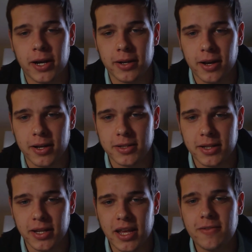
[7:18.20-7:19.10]
But you have to
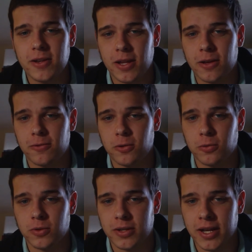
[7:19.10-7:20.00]
recognize that
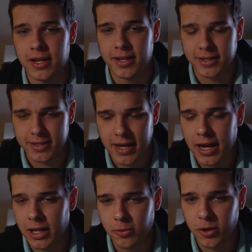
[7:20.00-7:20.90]
even if you
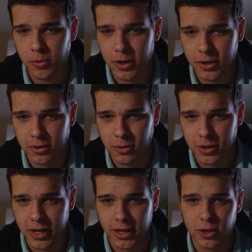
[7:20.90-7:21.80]
did exactly
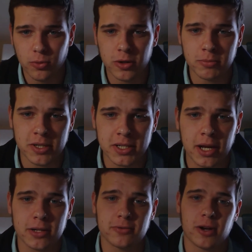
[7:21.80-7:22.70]
what you wanted to do
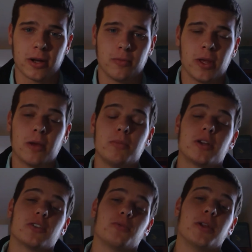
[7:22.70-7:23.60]
today, you wouldn't be
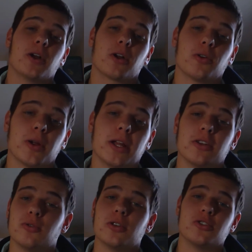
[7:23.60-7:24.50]
satisfied, because
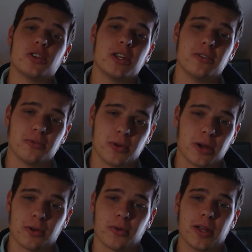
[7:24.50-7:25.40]
we are created to
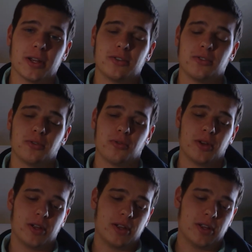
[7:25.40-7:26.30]
achieve. We are
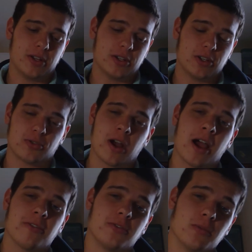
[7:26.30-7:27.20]
created to
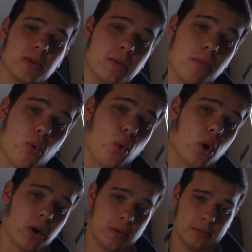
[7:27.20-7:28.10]

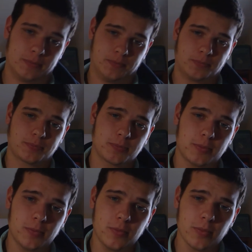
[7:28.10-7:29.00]
strive to be more.